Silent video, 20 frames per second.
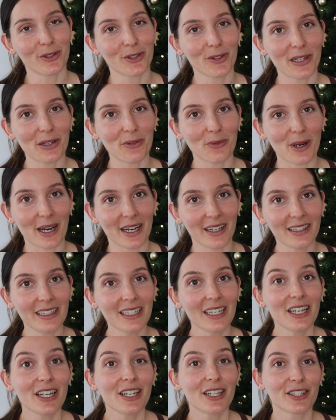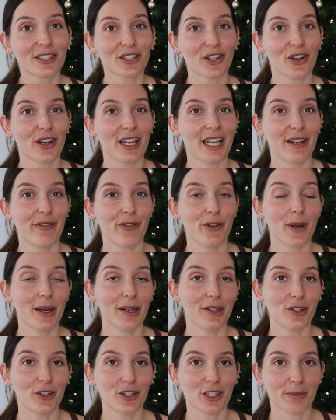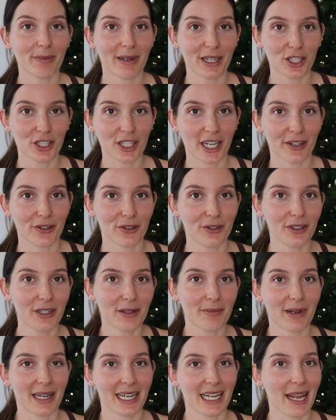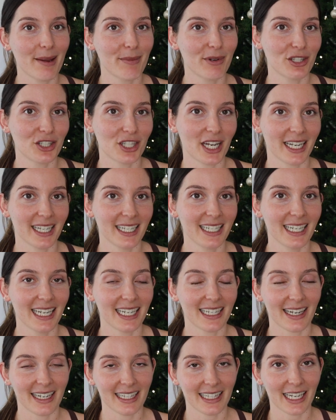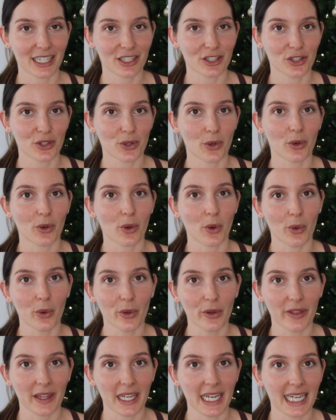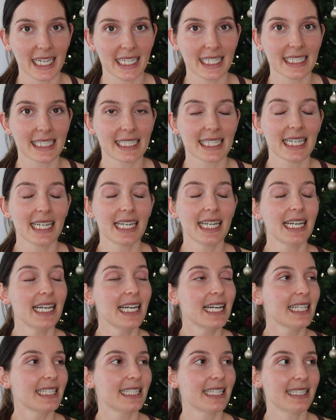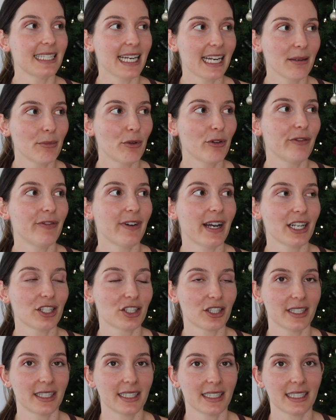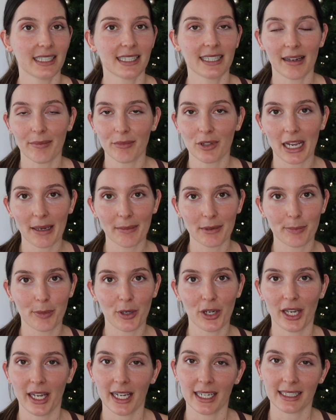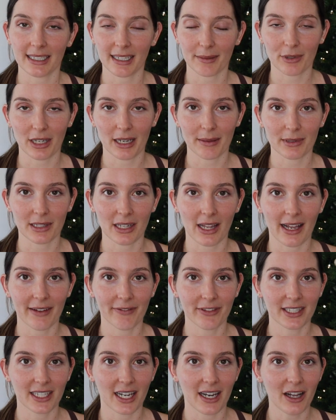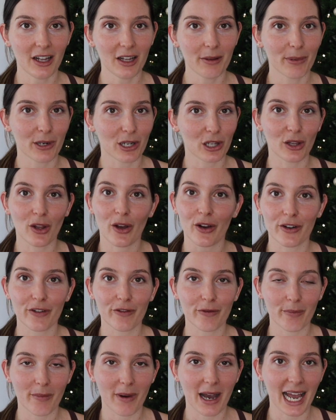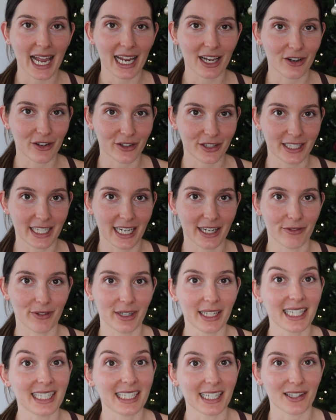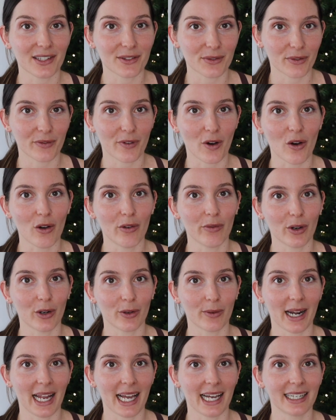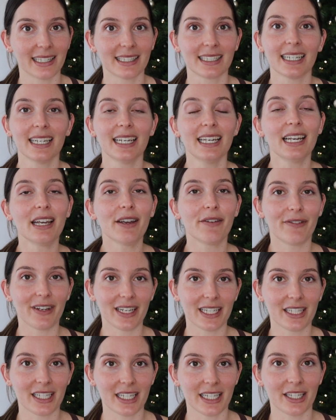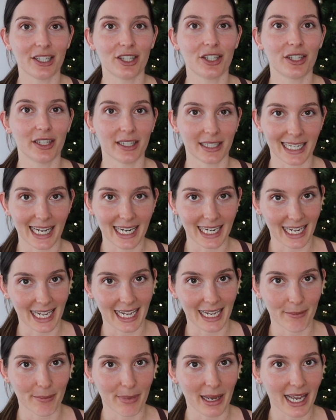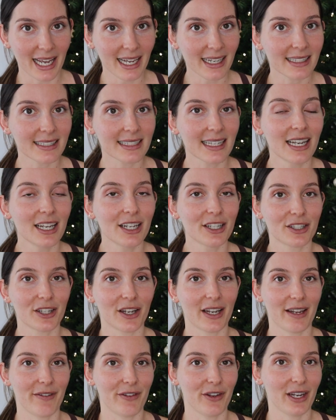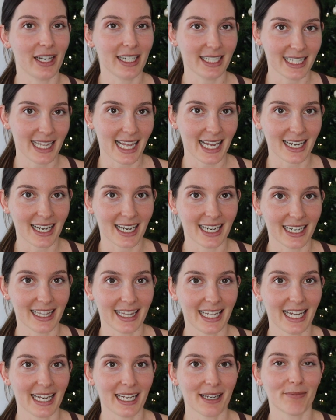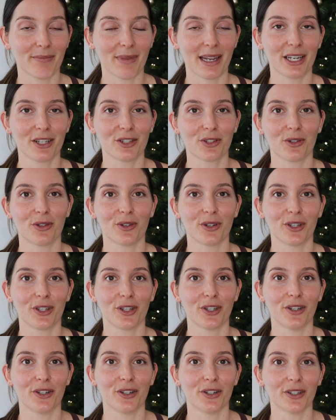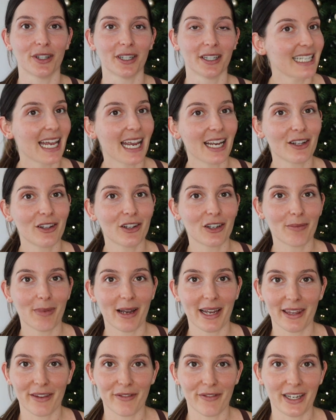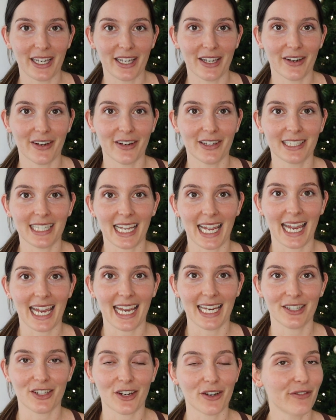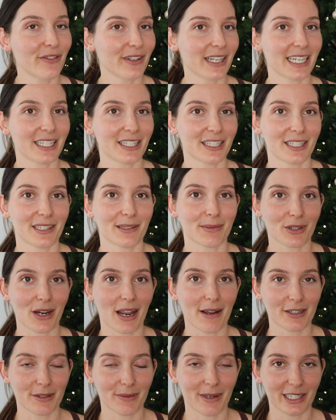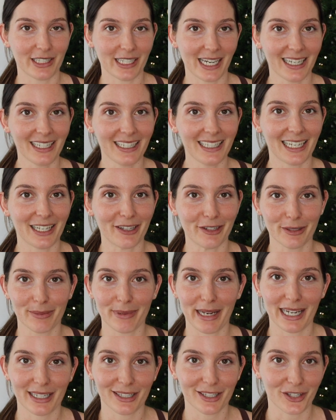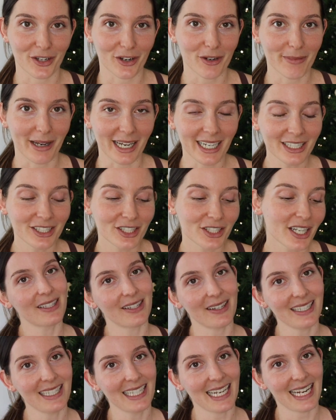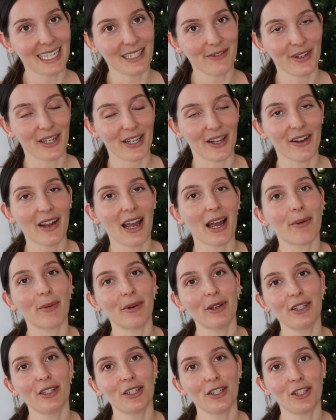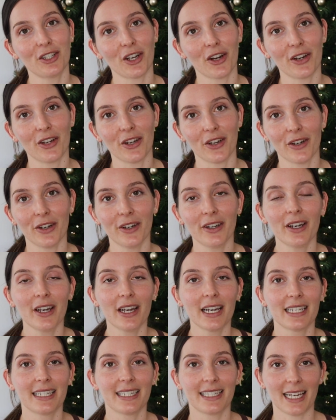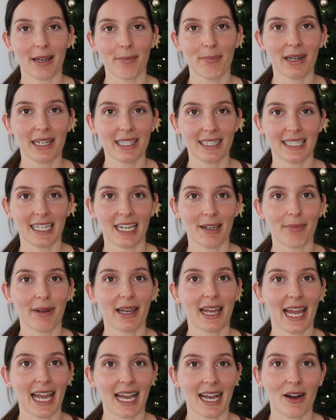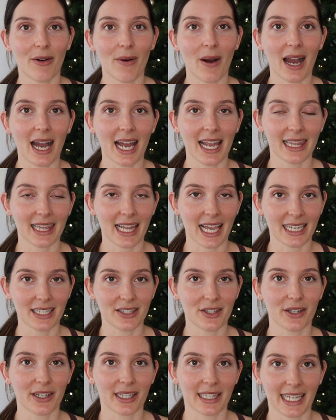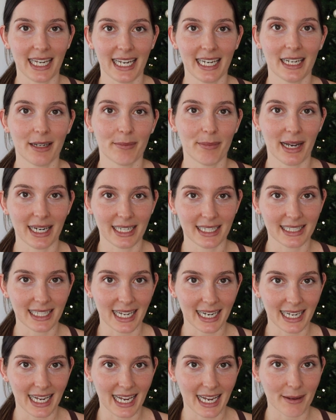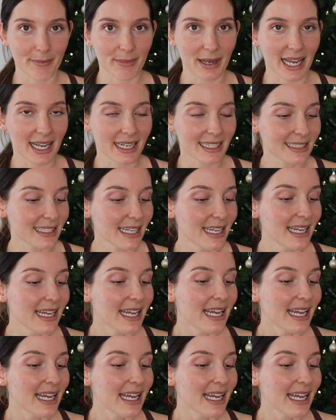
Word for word: all doing well. So if you are new to my channel, my name is Shannon and I like to talk all things sustainable fashion, sometimes beauty and sometimes lifestyle, but a lot of my content really does revolve around vintage designer handbags. So if you're into that kind of thing, make sure you take a look at my other videos and don't forget to subscribe to my channel. It helps me out so much. So in today's video, I wanted to show you step by step how I like to clean my designer handbags.